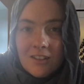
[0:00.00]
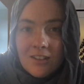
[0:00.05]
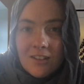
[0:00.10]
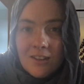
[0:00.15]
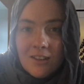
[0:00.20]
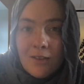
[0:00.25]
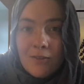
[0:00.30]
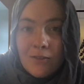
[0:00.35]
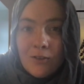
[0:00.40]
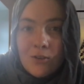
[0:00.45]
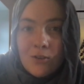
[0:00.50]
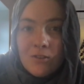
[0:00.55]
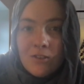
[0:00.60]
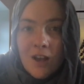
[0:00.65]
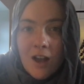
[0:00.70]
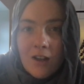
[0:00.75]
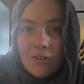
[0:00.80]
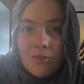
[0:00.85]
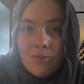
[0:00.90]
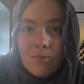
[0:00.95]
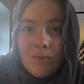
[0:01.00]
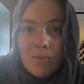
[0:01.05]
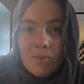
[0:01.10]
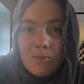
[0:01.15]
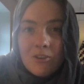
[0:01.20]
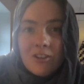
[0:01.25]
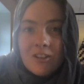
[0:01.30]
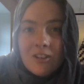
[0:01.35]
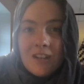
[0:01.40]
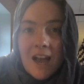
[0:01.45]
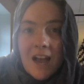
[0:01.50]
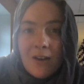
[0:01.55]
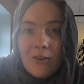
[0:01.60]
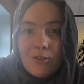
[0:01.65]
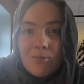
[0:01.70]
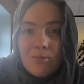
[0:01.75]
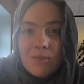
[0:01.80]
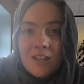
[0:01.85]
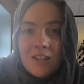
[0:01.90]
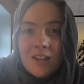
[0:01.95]
If you do not remember, now
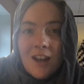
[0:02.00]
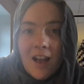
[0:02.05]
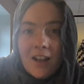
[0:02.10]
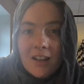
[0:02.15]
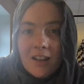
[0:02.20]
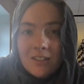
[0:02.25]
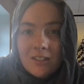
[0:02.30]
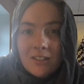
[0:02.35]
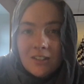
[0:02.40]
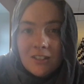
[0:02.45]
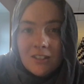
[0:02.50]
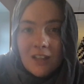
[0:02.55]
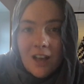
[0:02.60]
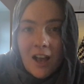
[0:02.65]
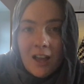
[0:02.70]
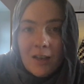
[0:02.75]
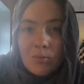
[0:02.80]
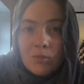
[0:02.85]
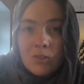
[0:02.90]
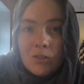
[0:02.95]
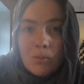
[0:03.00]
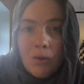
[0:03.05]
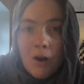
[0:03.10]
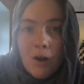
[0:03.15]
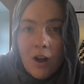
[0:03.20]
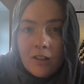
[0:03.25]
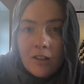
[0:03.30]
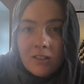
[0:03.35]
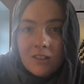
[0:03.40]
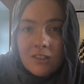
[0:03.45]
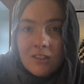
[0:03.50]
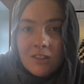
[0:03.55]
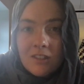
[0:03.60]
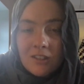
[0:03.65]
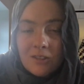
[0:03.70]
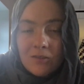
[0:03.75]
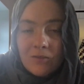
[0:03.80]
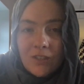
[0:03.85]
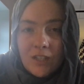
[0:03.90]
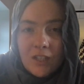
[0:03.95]
would be an excellent time to pause
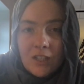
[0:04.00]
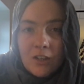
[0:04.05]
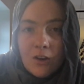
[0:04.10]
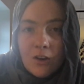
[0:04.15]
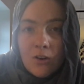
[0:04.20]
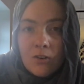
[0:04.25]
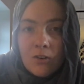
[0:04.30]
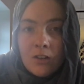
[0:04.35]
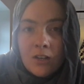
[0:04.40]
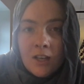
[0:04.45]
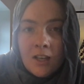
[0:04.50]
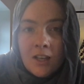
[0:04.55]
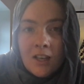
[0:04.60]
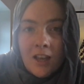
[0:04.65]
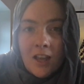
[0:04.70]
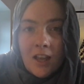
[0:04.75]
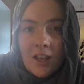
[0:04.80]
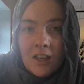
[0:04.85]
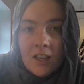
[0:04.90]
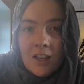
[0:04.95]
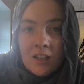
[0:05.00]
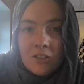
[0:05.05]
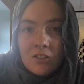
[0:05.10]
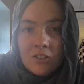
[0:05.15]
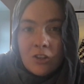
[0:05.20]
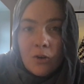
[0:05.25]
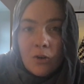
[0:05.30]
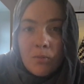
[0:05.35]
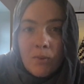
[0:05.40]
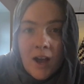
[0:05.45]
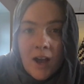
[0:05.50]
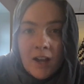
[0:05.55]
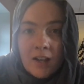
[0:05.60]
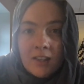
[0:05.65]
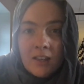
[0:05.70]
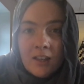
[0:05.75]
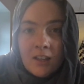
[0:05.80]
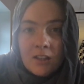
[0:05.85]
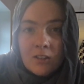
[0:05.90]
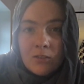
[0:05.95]
this video and go back
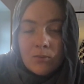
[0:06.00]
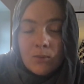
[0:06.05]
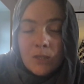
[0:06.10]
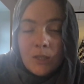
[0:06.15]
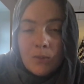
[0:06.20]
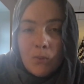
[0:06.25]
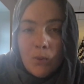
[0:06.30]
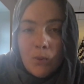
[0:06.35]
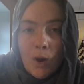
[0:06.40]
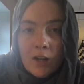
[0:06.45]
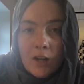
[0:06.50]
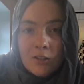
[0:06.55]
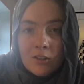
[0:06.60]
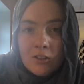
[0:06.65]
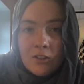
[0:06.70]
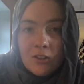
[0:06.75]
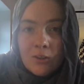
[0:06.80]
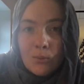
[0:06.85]
and rewatch the